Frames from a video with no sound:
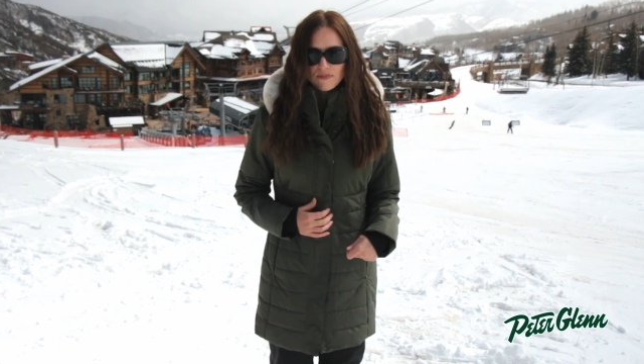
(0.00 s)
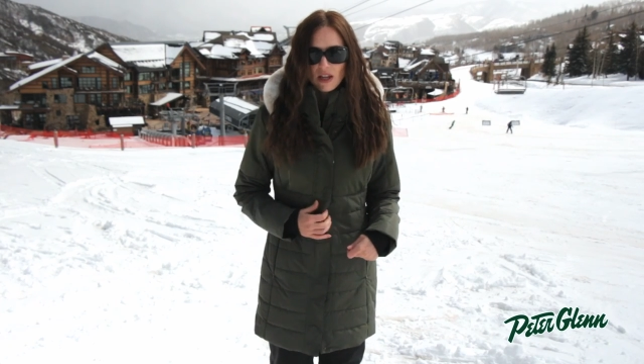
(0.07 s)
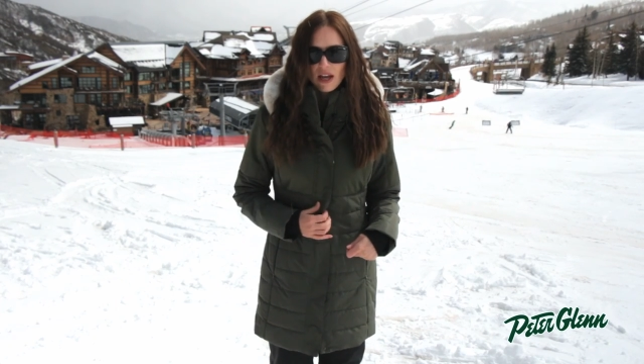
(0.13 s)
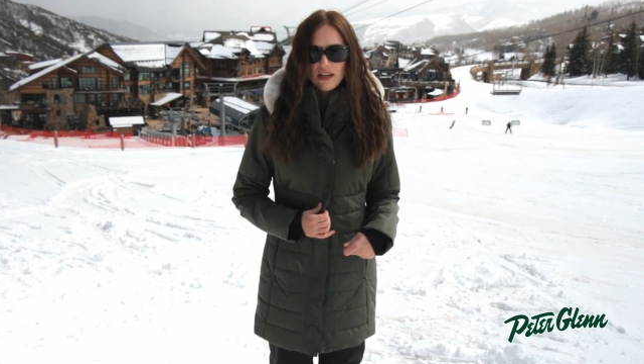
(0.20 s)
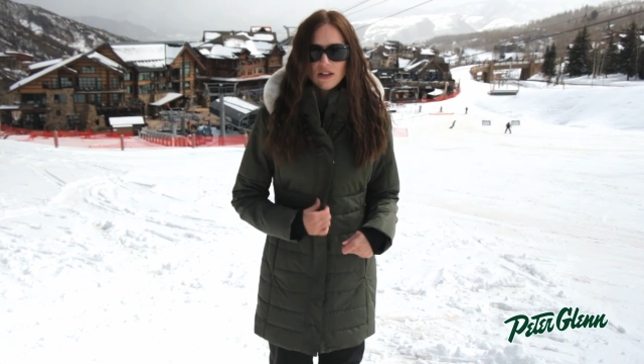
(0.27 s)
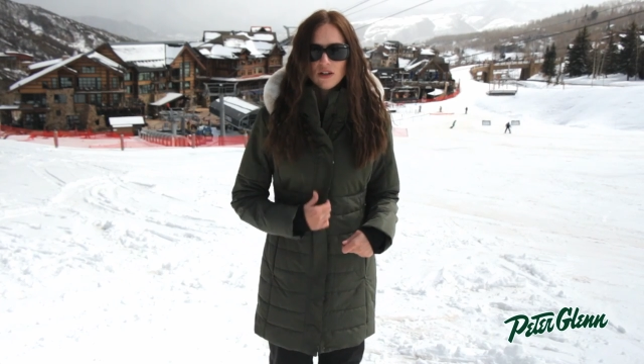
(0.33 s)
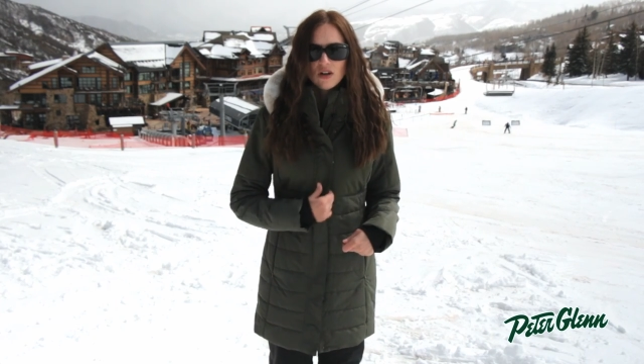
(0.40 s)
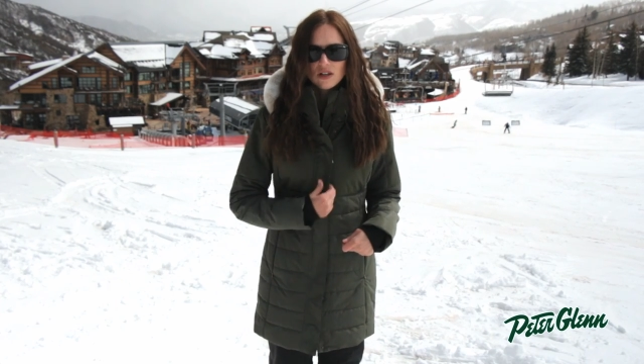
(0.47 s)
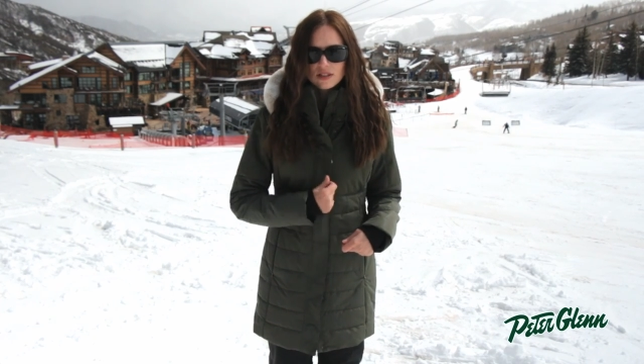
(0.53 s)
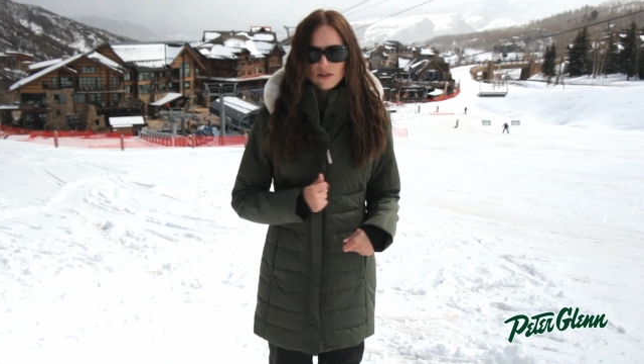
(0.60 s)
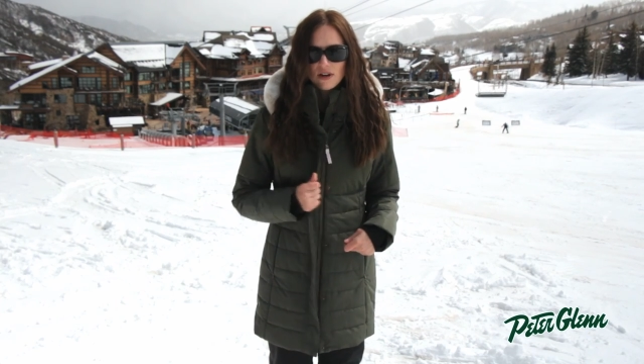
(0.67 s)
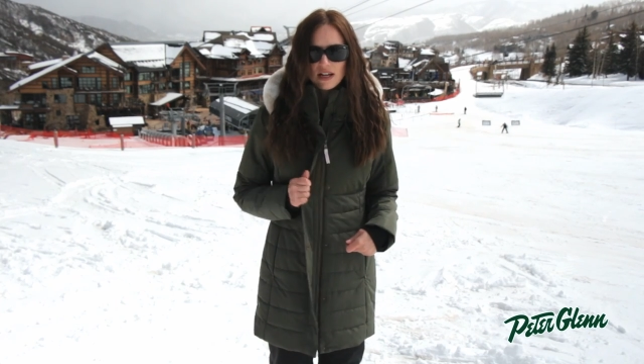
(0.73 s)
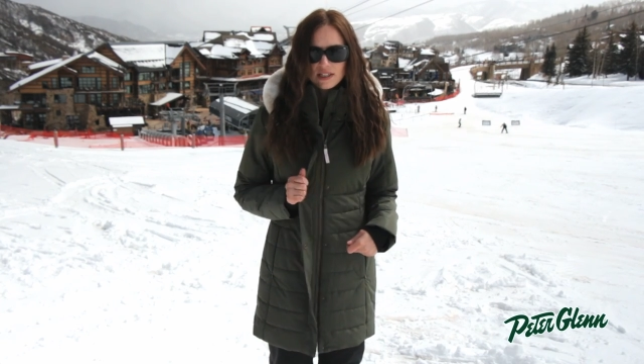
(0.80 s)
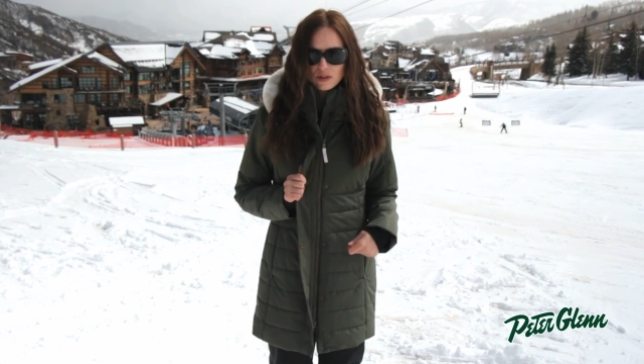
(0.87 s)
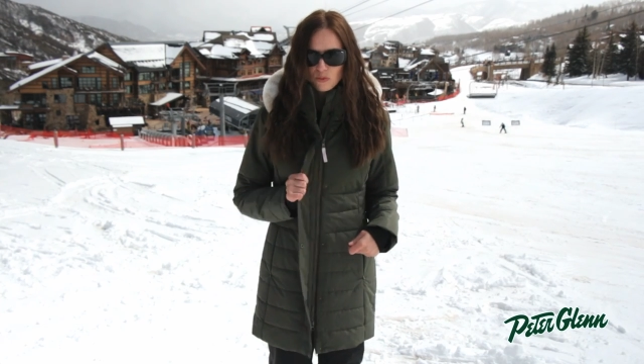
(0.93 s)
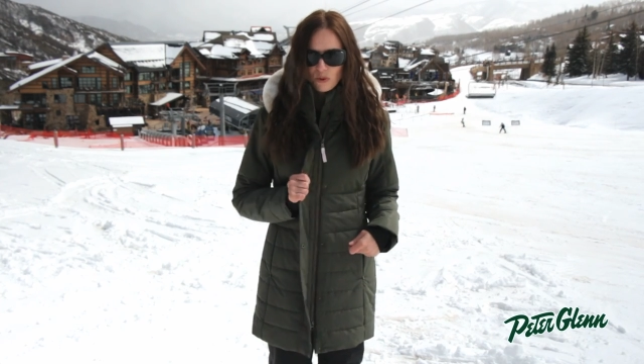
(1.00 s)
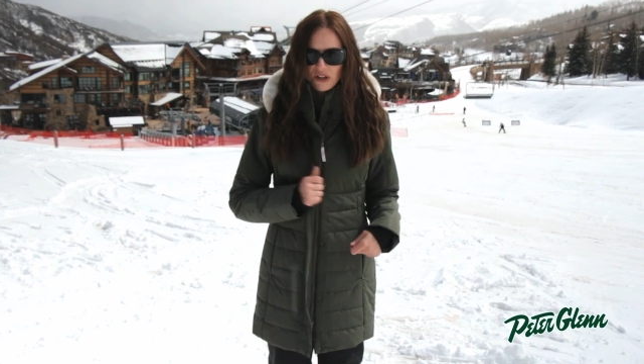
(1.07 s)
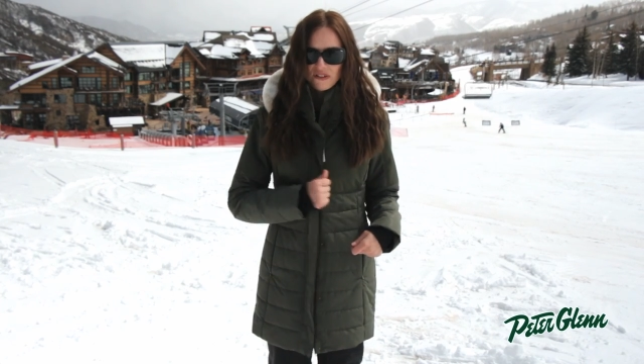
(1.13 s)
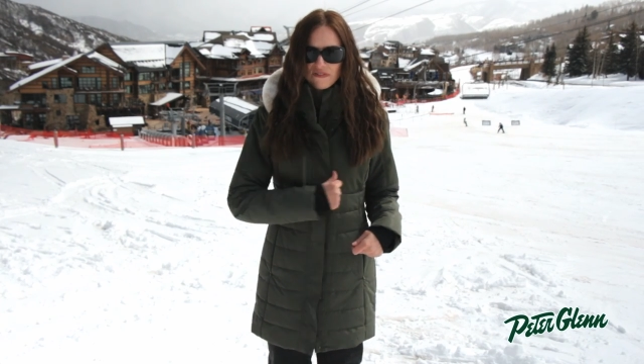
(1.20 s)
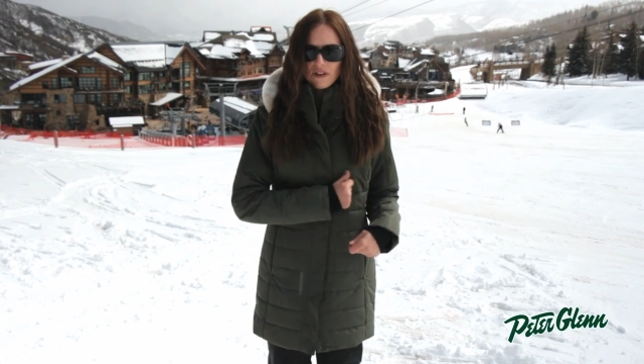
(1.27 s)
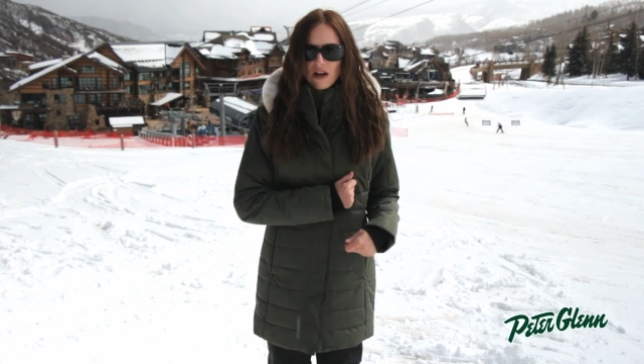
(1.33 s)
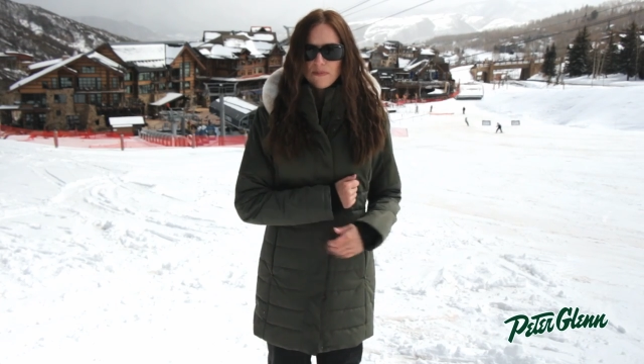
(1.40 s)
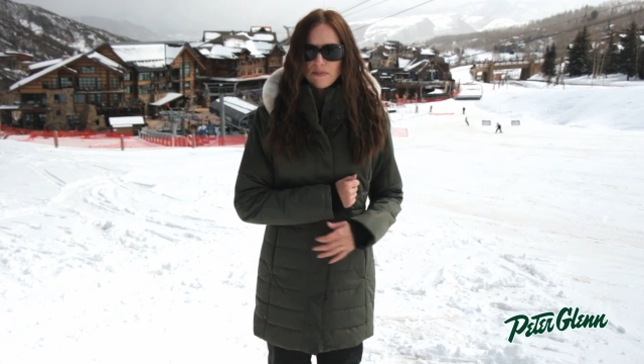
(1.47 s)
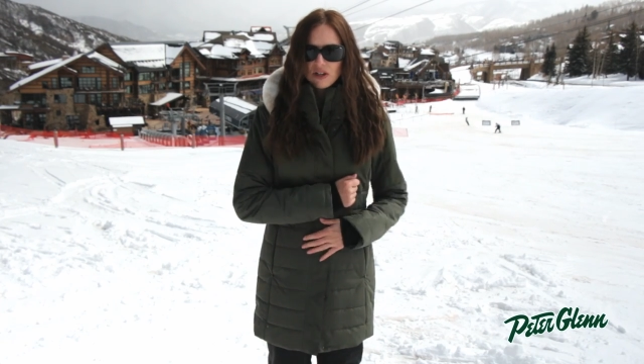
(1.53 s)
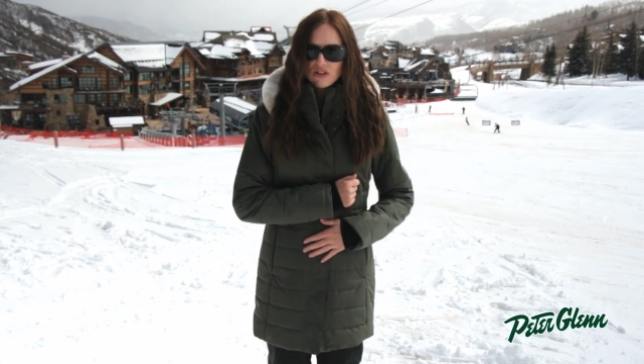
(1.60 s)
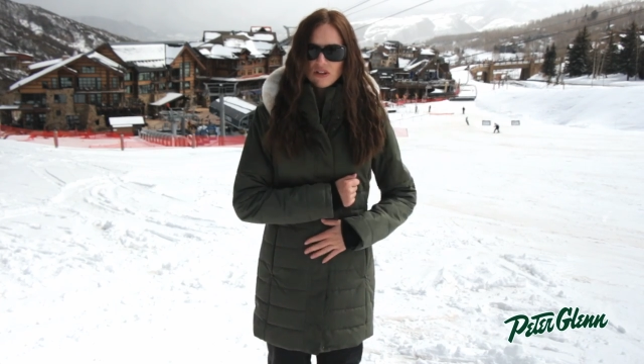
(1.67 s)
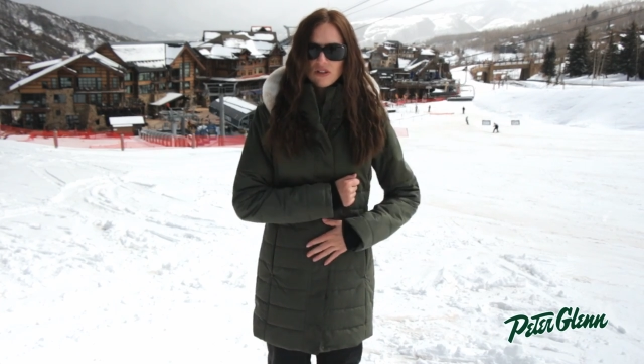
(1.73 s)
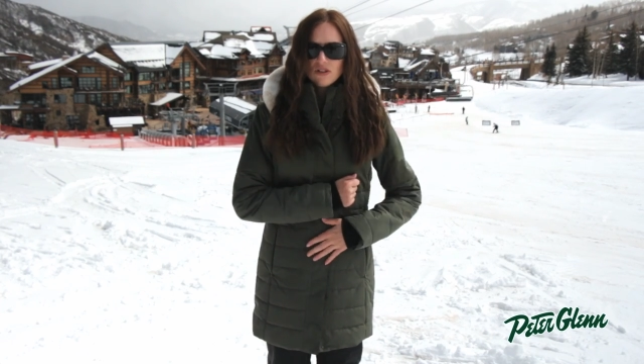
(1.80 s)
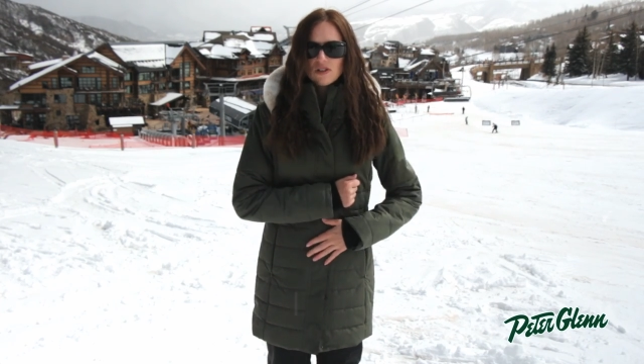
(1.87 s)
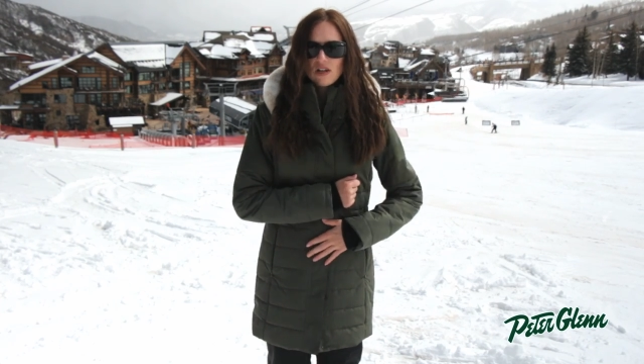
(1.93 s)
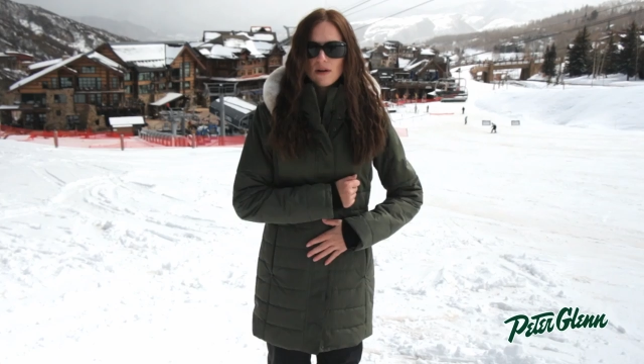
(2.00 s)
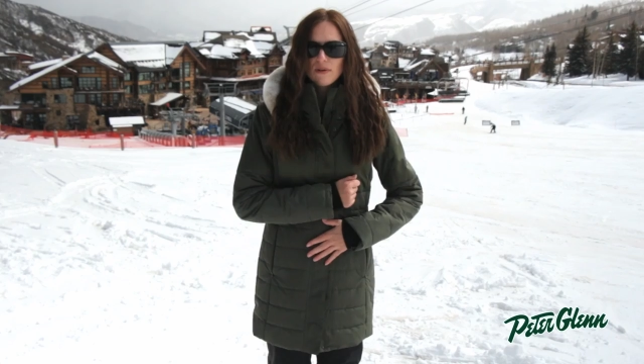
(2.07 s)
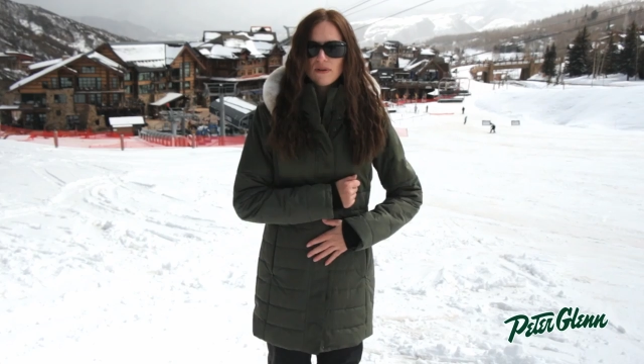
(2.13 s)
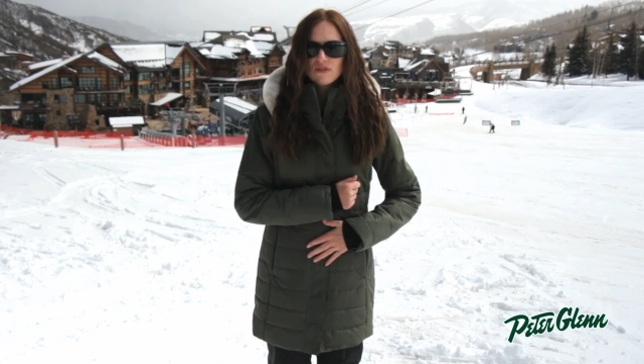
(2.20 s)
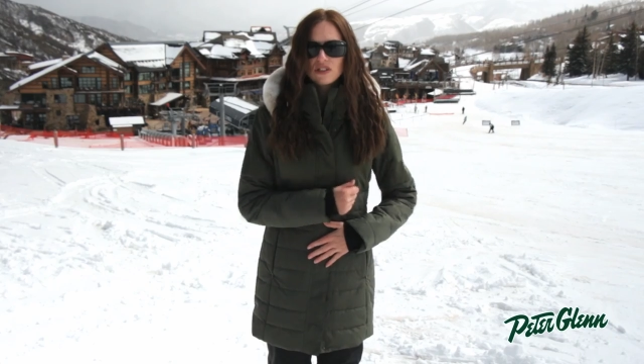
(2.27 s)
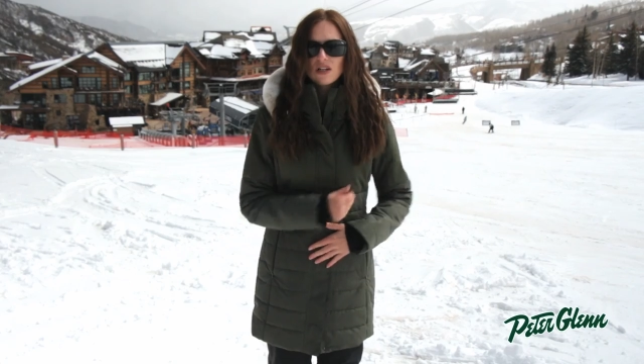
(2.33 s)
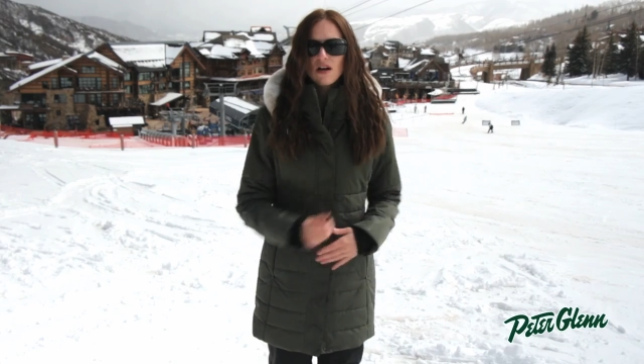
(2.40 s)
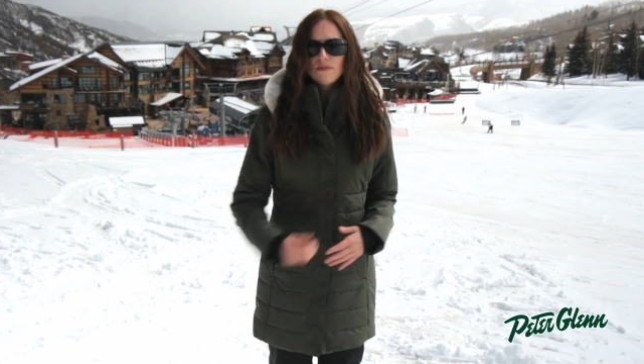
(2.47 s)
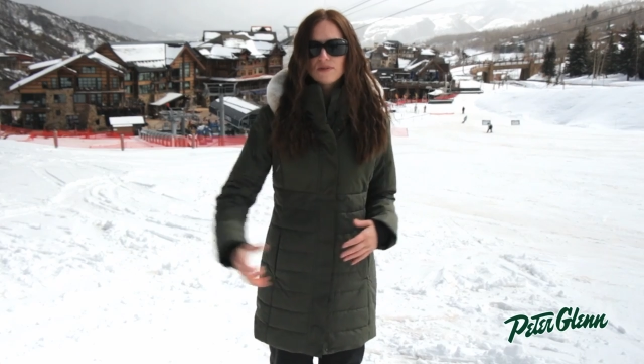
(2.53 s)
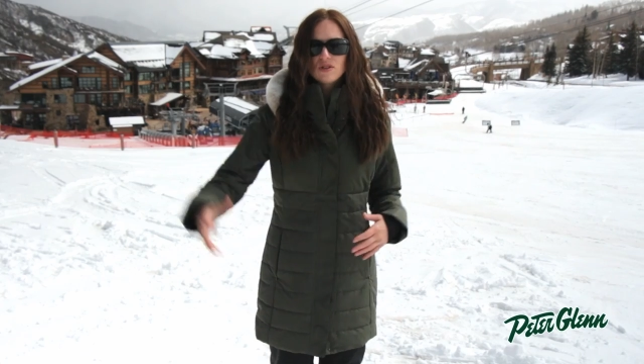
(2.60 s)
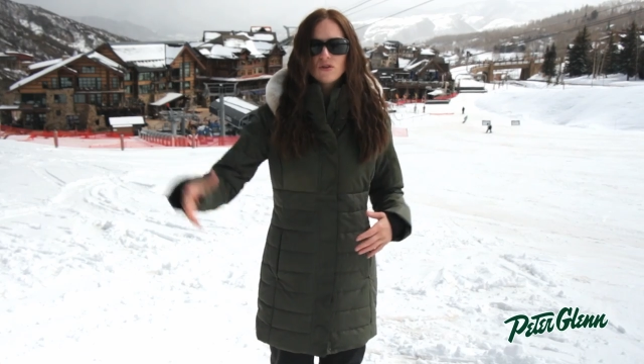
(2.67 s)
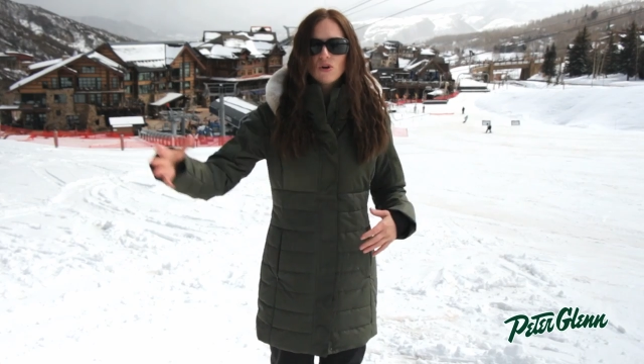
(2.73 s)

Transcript: and it also has a wind flap here that you snap over top so